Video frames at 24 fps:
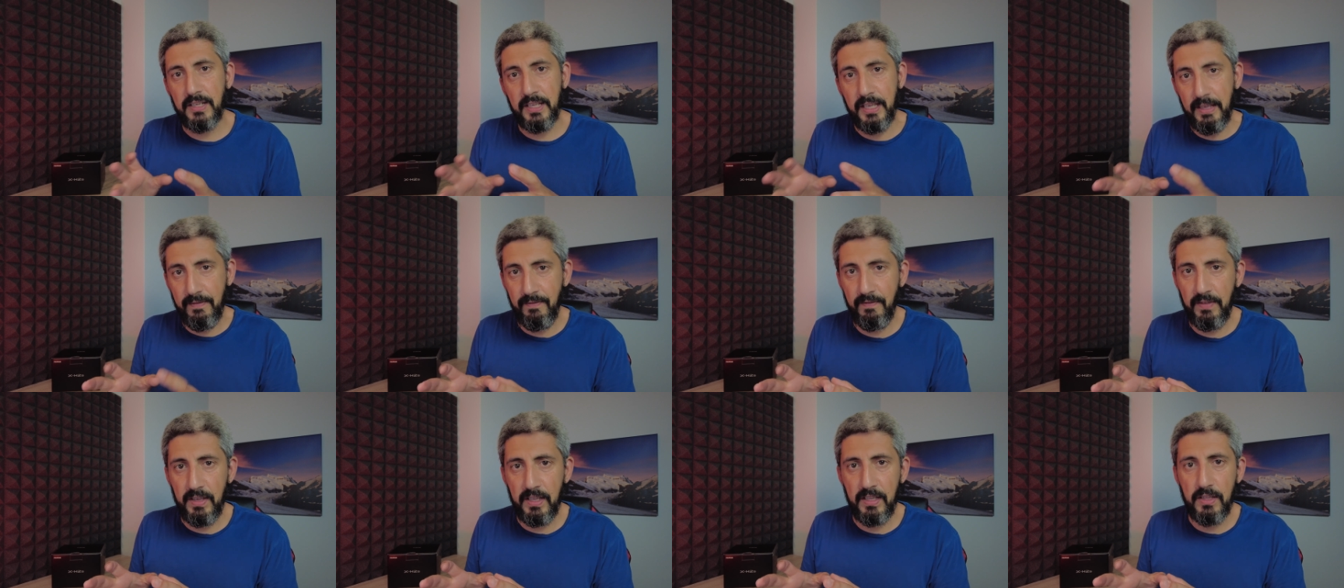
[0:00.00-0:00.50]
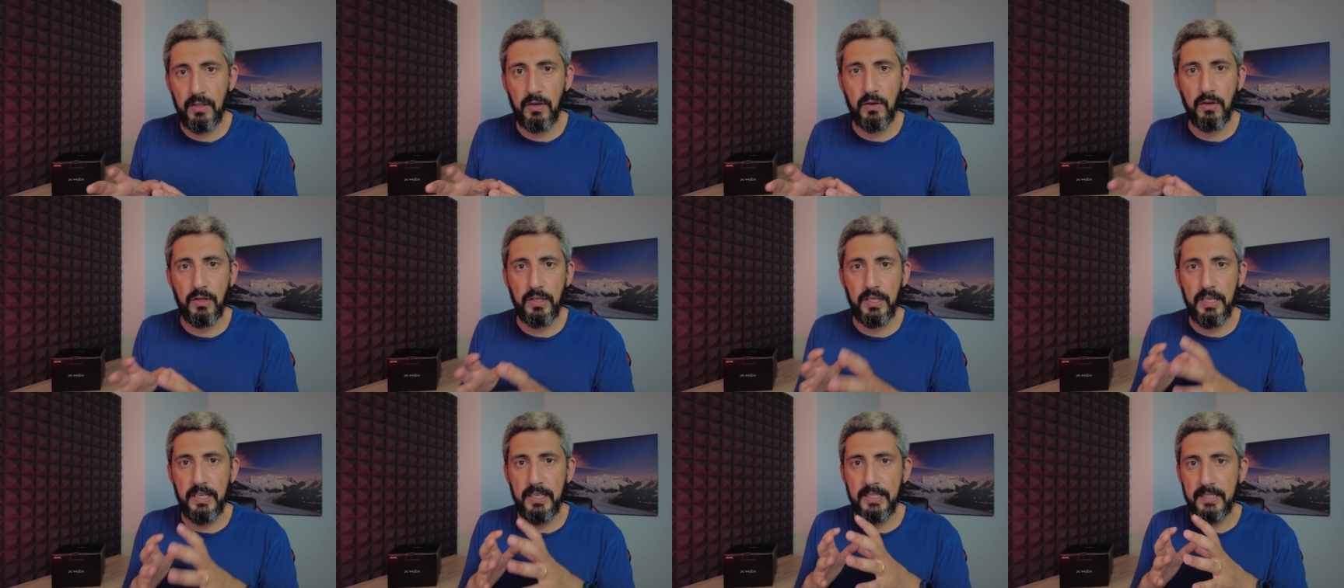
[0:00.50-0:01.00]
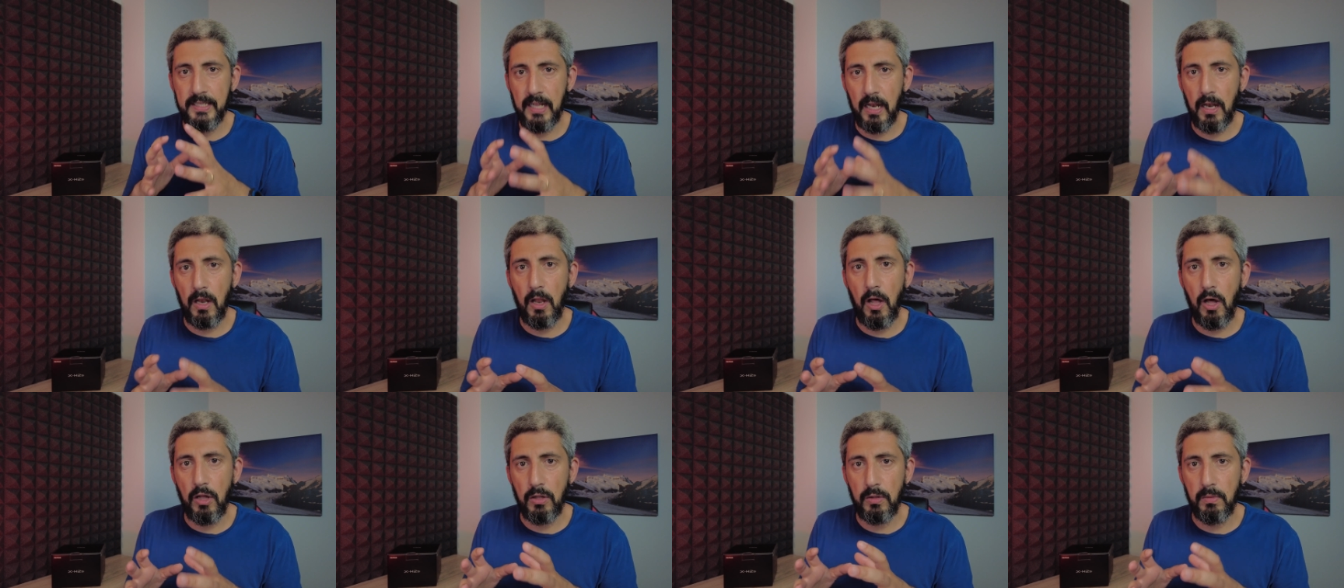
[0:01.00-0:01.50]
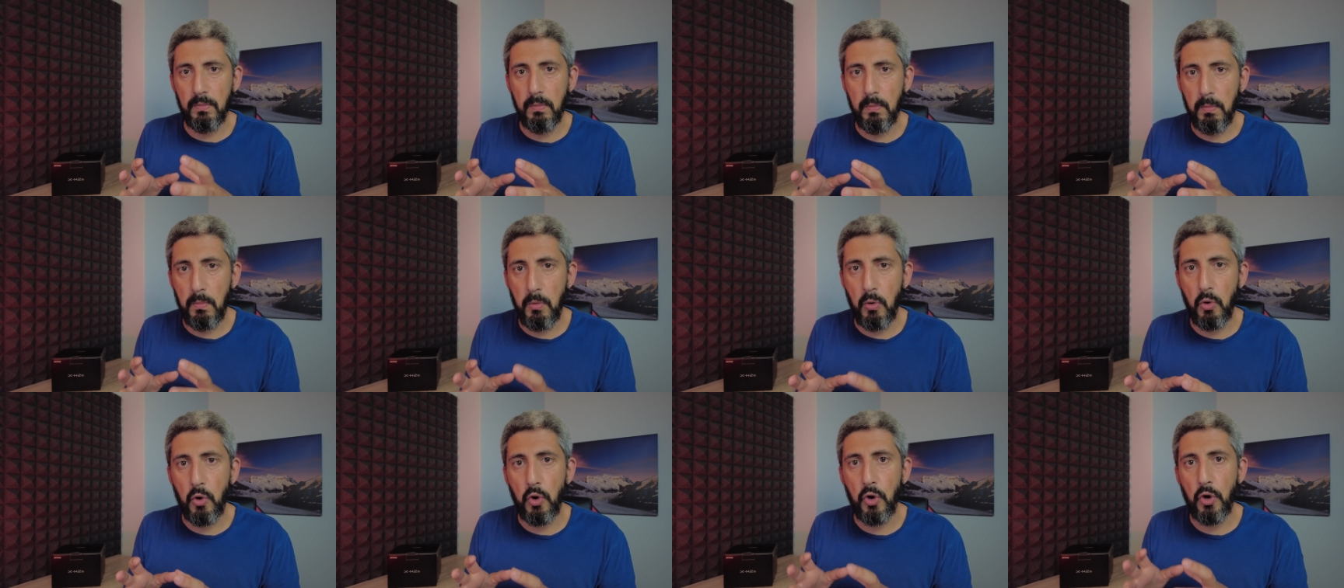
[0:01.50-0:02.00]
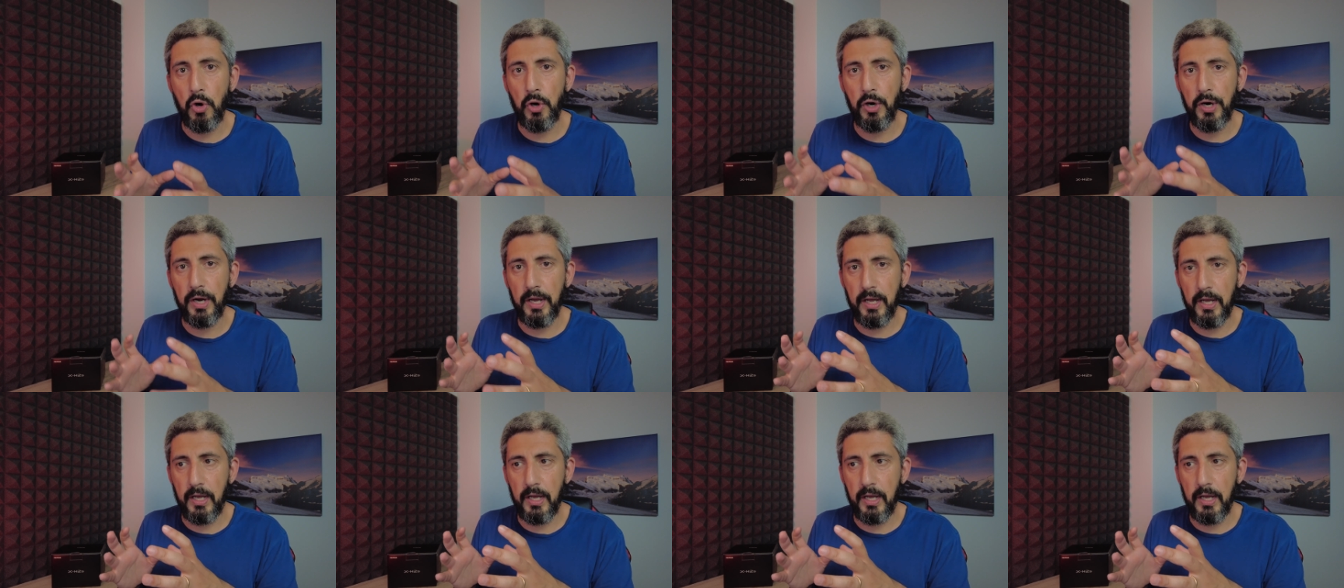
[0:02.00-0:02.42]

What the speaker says: in video is a lot more